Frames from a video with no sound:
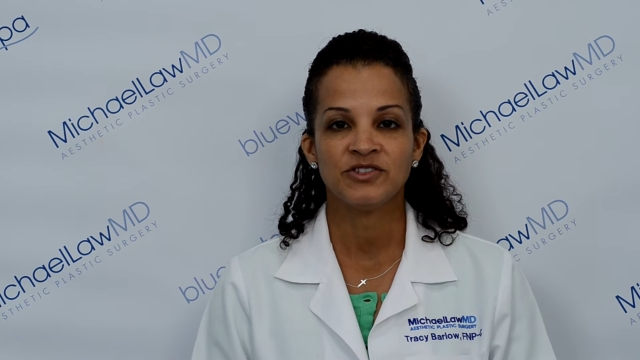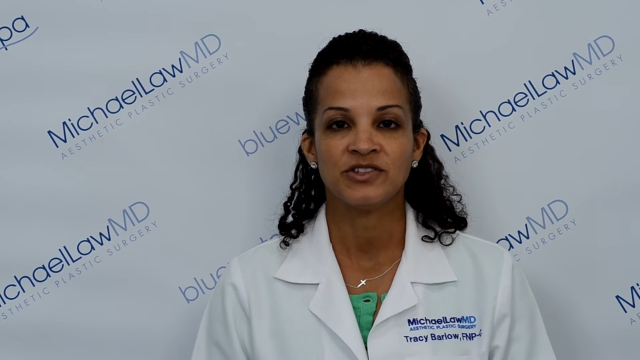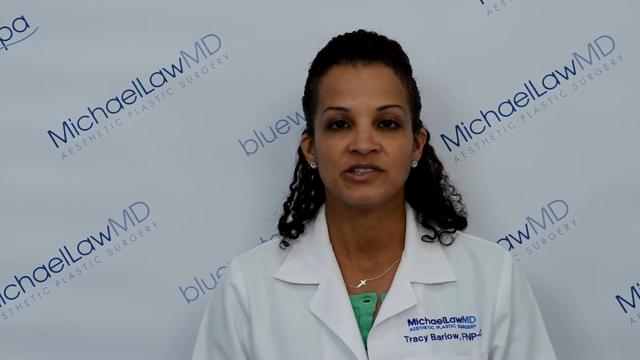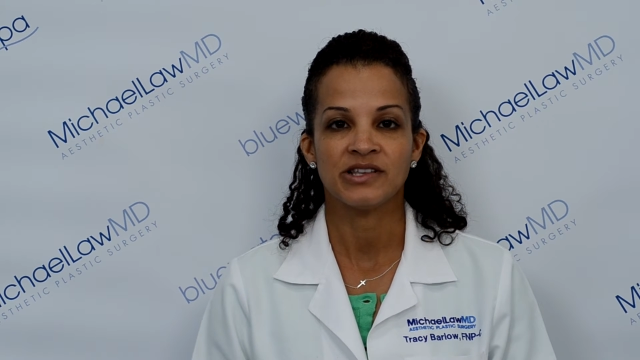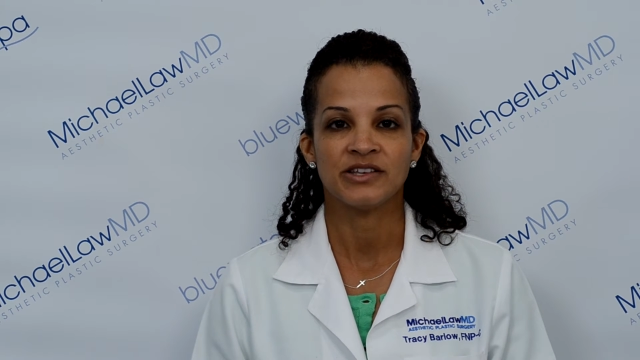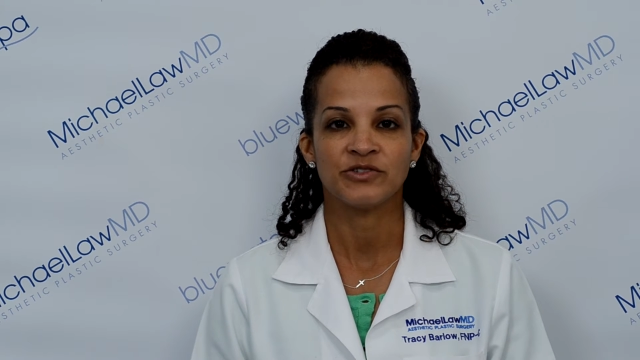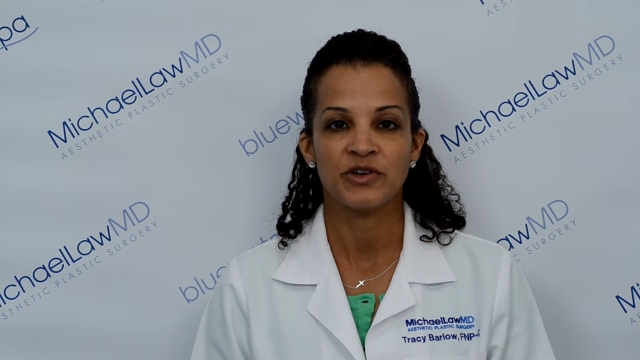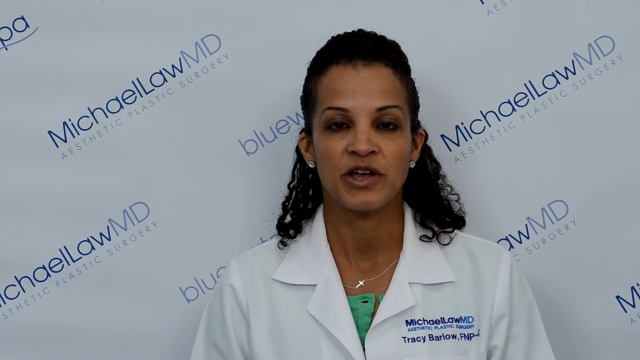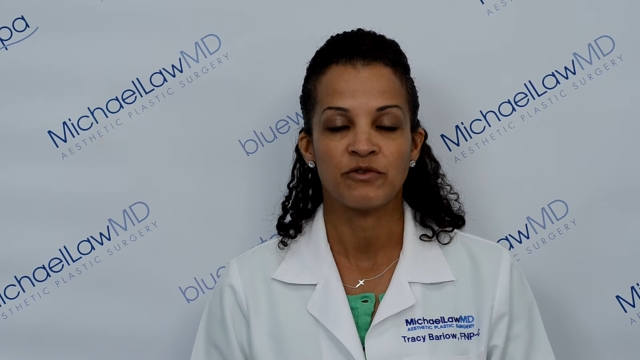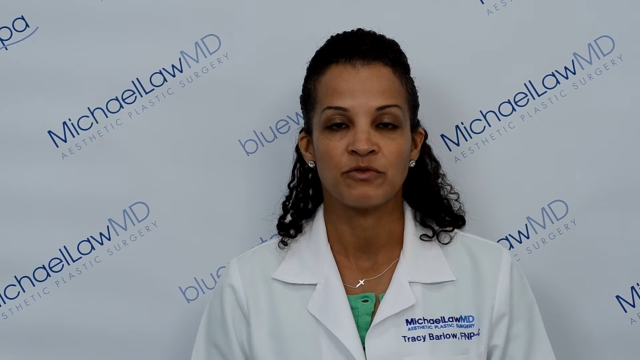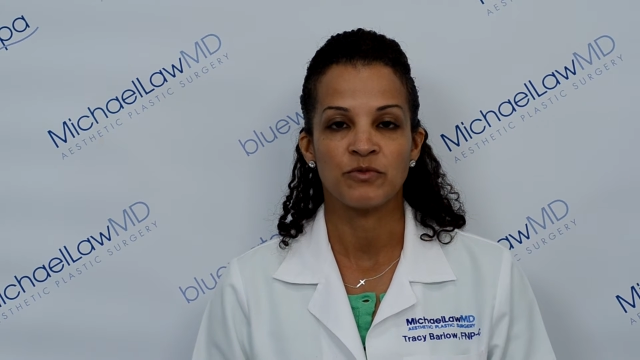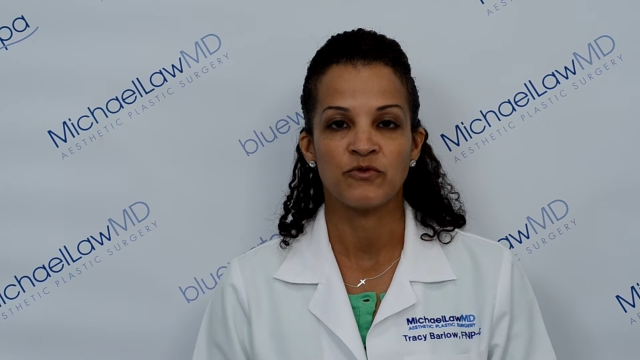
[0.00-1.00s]
is laser
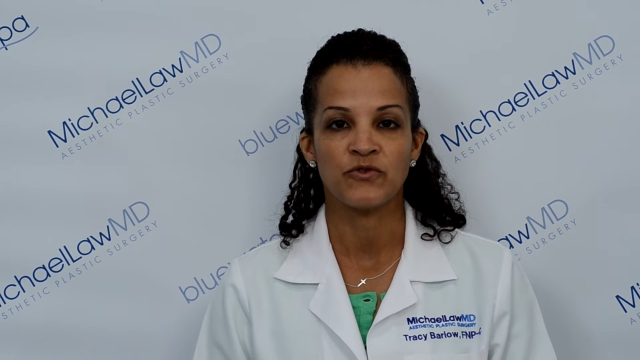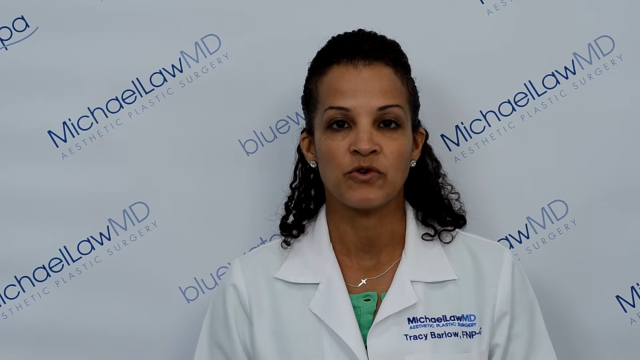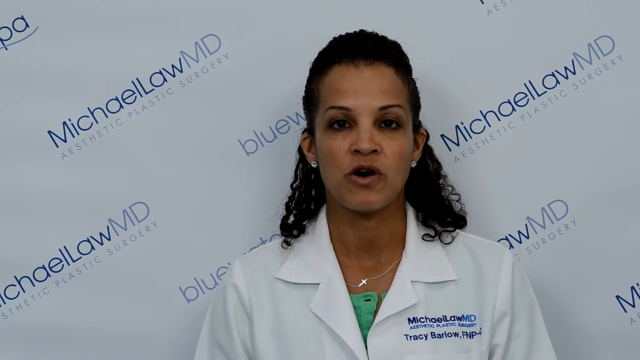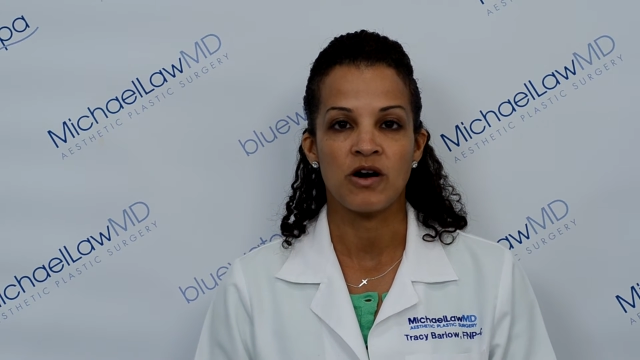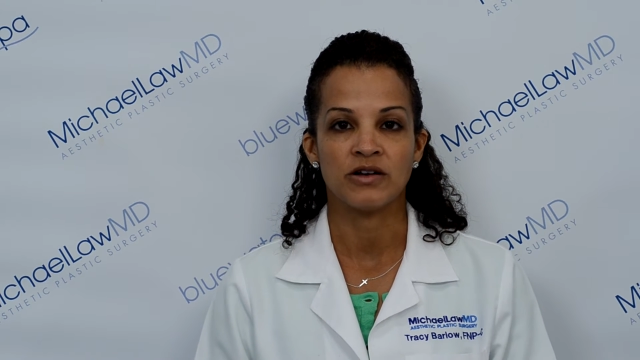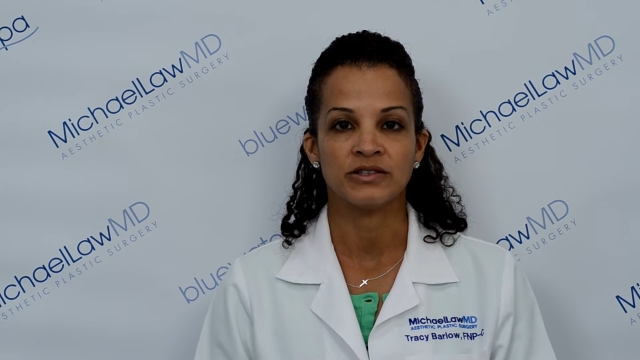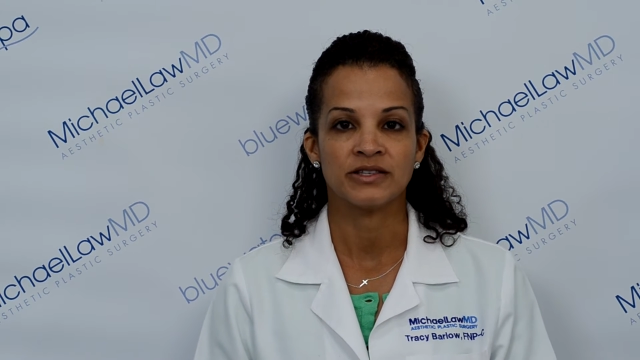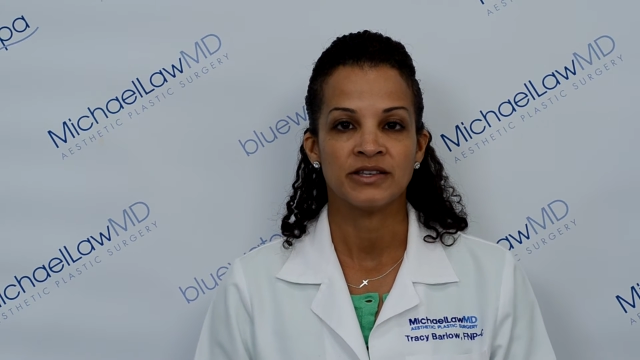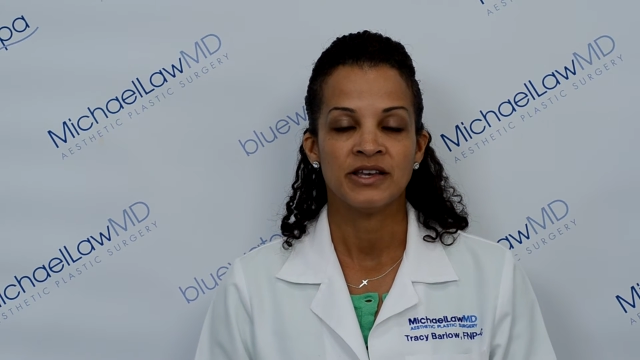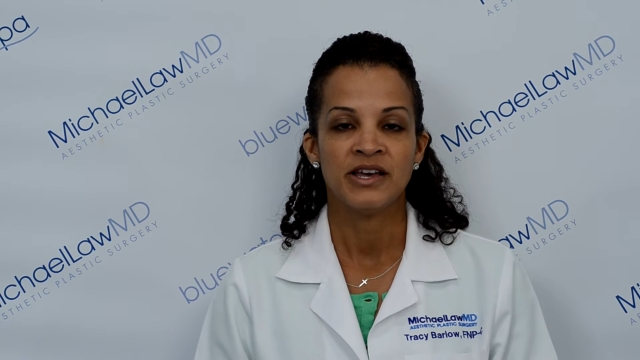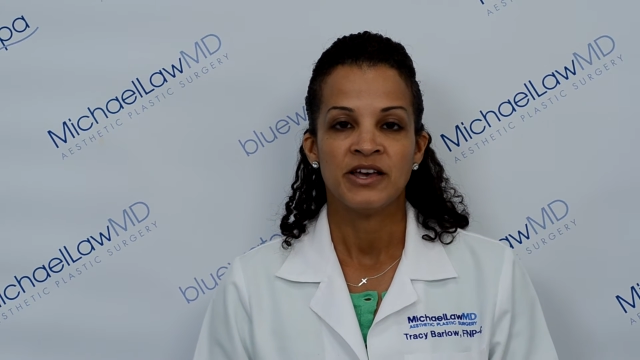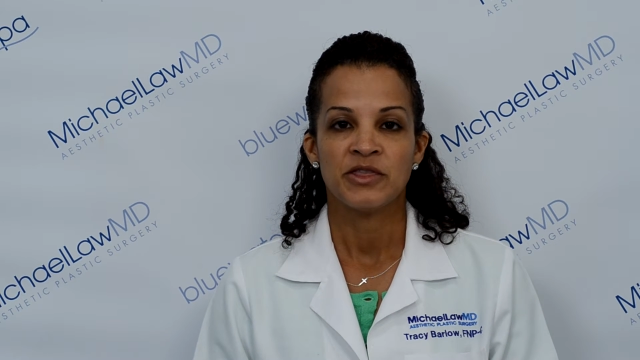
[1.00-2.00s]
hair removal costs.
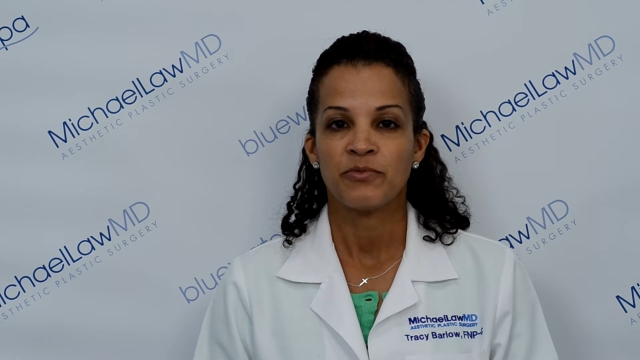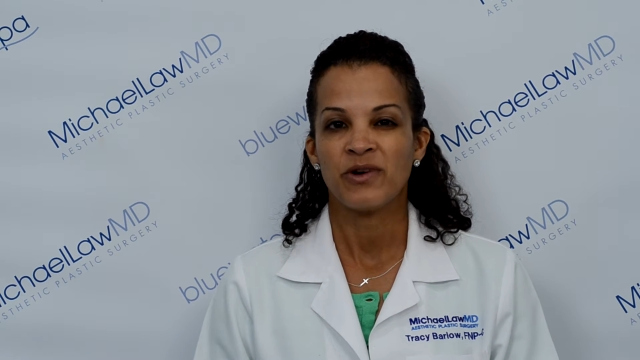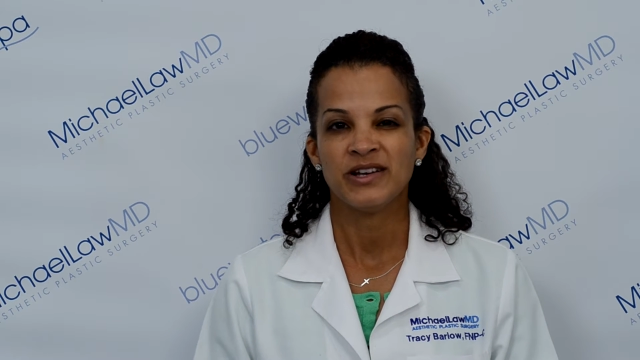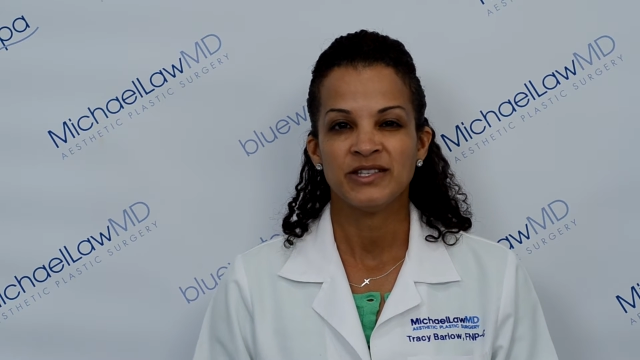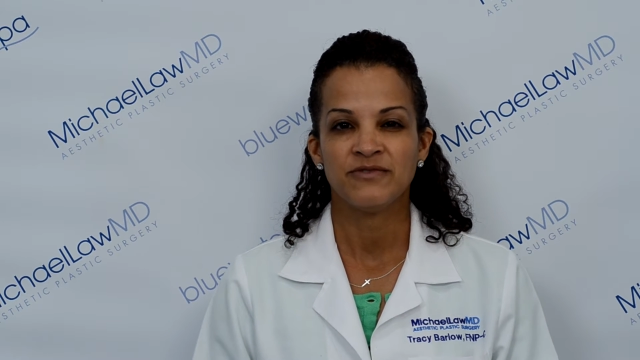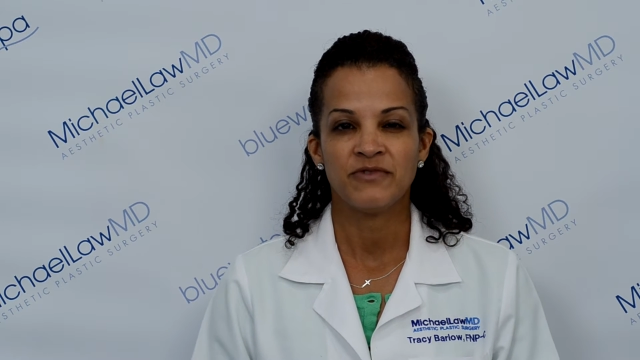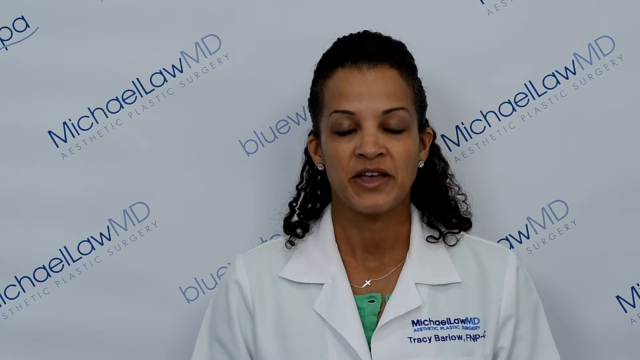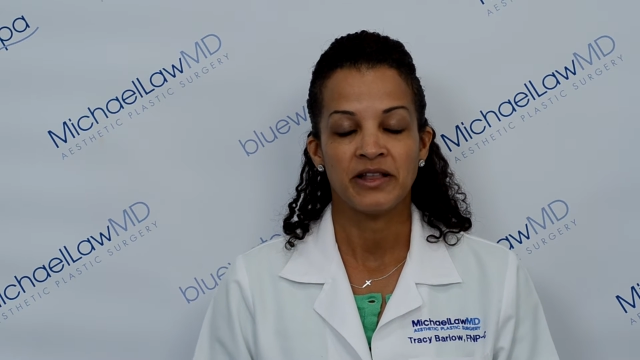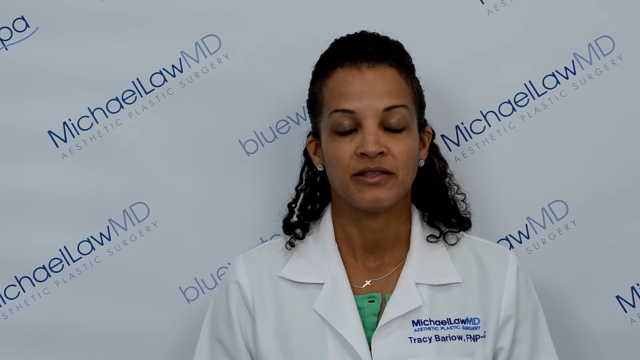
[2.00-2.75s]
The price of